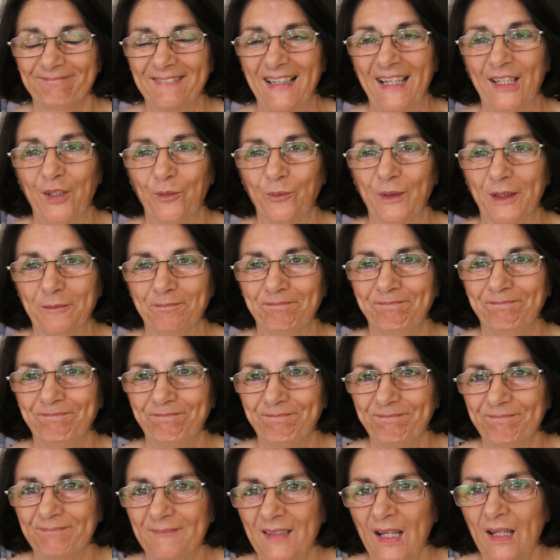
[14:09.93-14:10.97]
anyway,
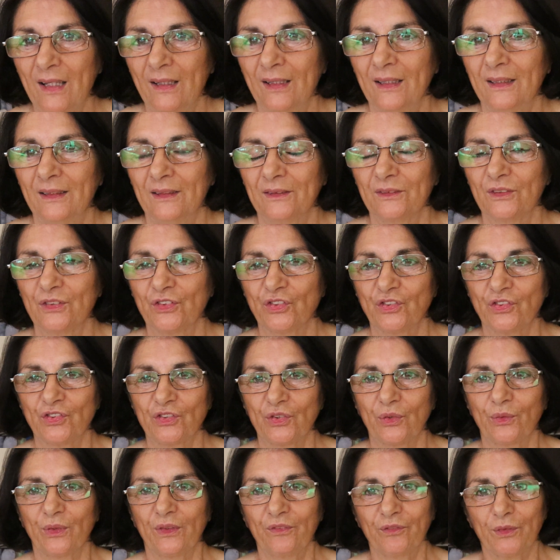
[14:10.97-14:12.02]
this is
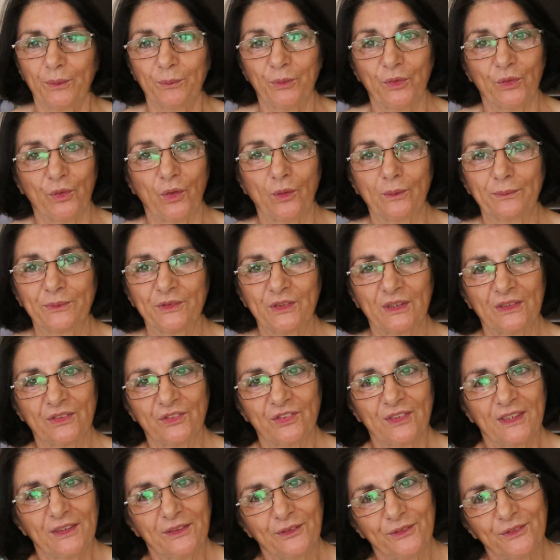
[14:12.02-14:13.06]
Tony from Her Homestead
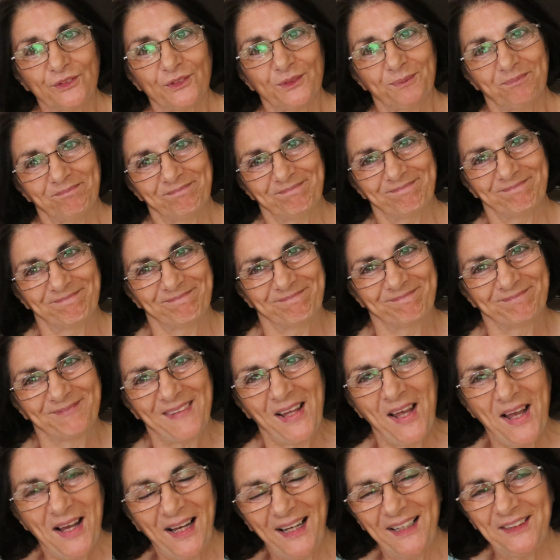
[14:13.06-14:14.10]
Skills.
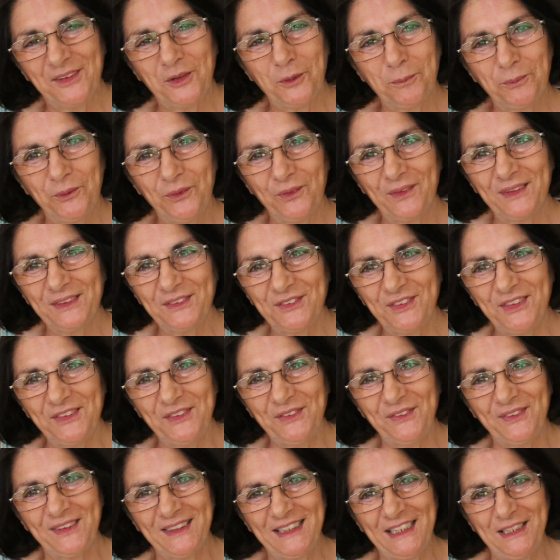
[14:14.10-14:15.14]
I hope you
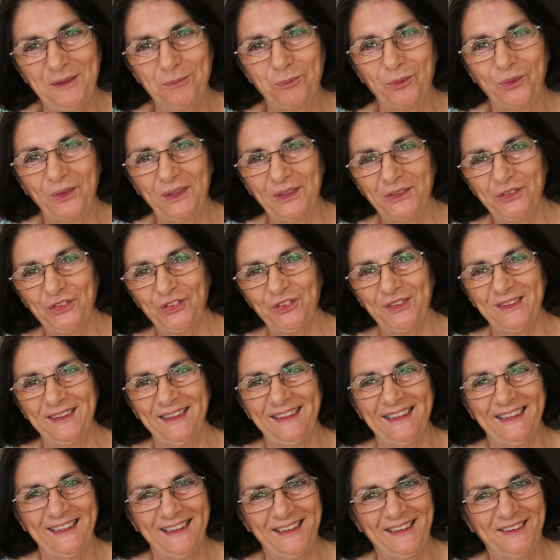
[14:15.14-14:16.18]
continue to keep watching,
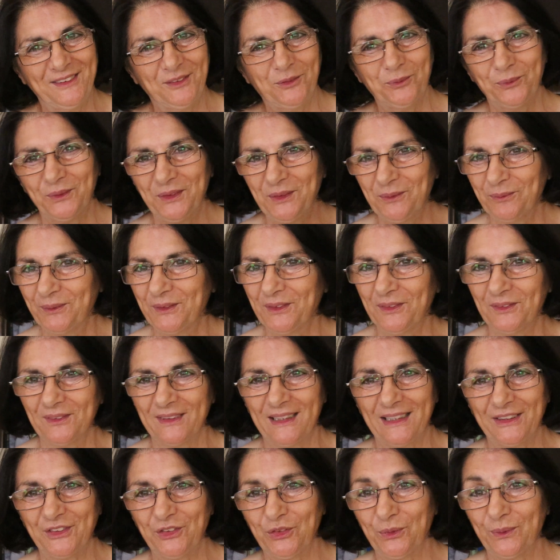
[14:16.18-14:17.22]
and we will
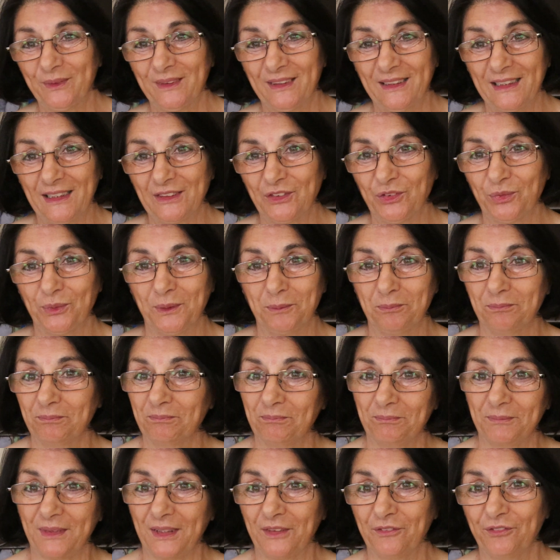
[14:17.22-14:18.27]
catch you on the next one.
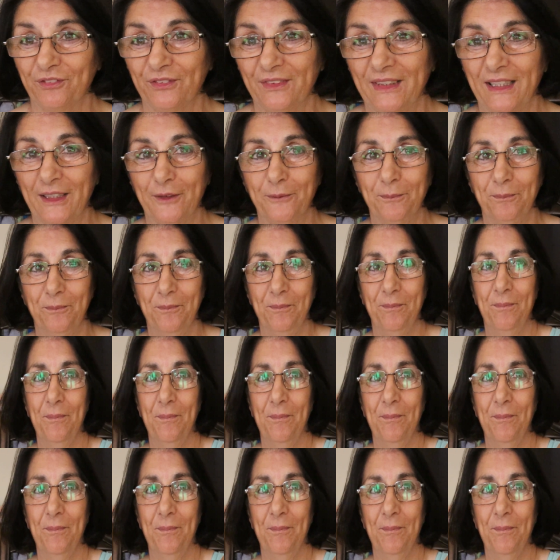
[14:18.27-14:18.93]
Bye for now.